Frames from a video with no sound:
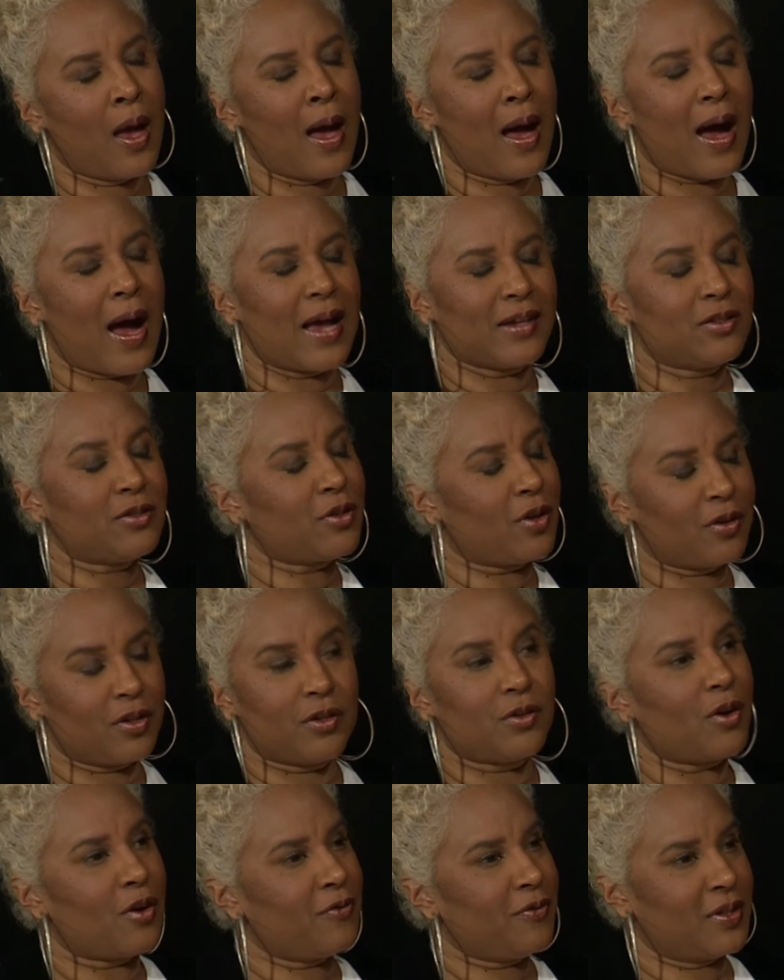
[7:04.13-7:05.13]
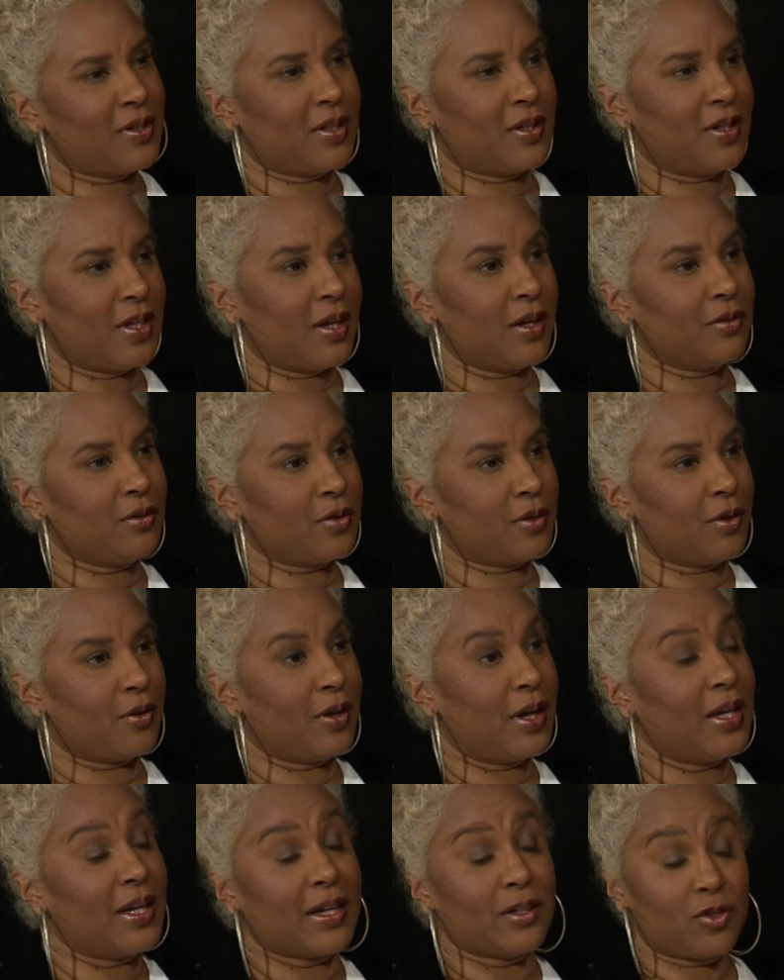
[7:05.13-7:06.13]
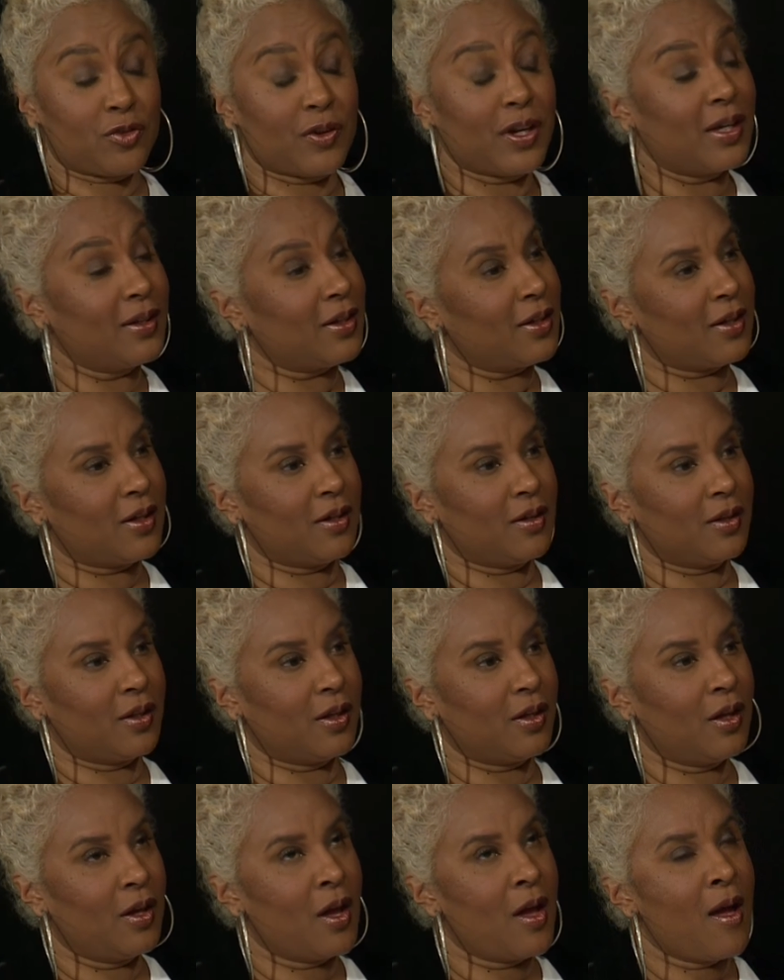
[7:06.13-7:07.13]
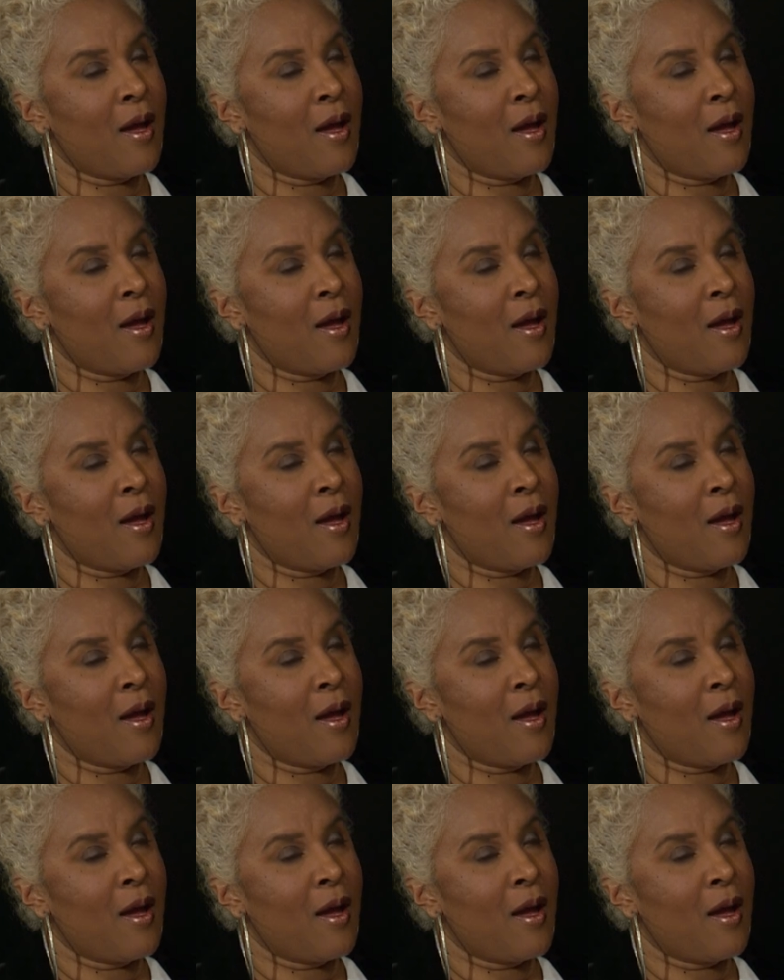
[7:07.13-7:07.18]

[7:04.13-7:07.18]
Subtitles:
I started off as a dancer and I trained at Ailey.